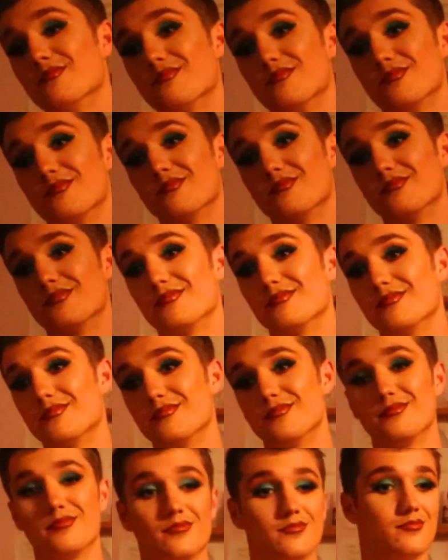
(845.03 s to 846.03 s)

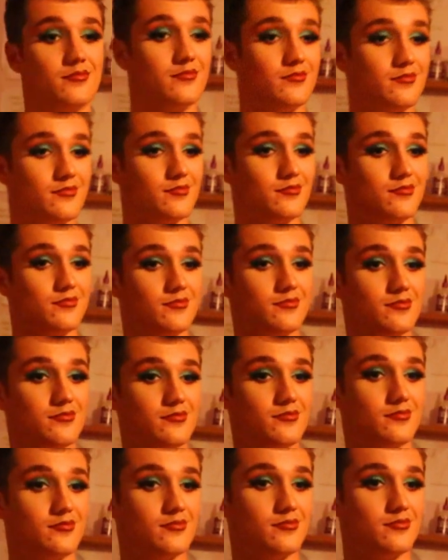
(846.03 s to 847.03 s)

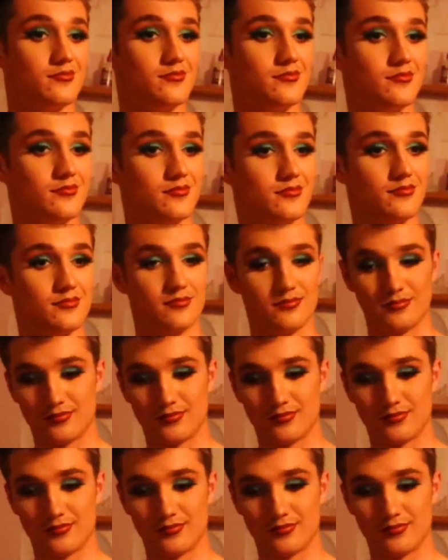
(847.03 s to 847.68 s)
No one is speaking in this clip.